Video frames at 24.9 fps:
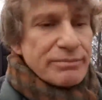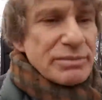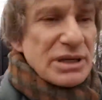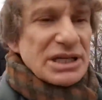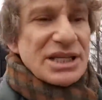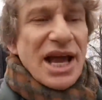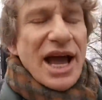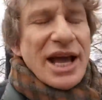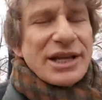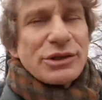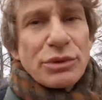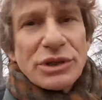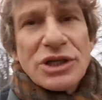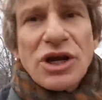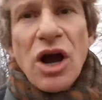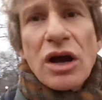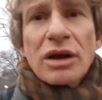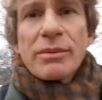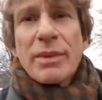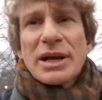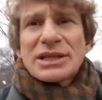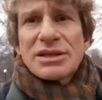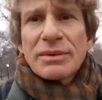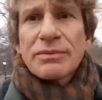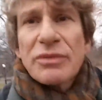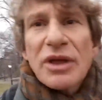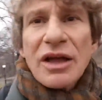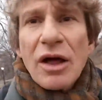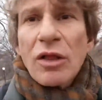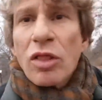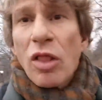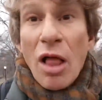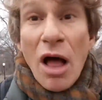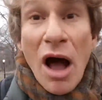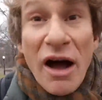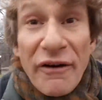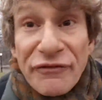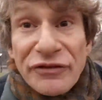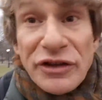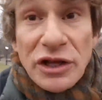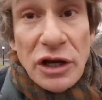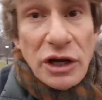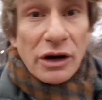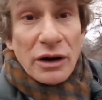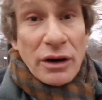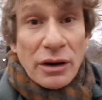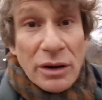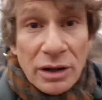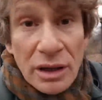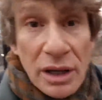Besides, we're talking about something
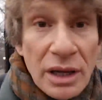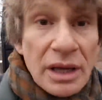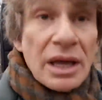loftier.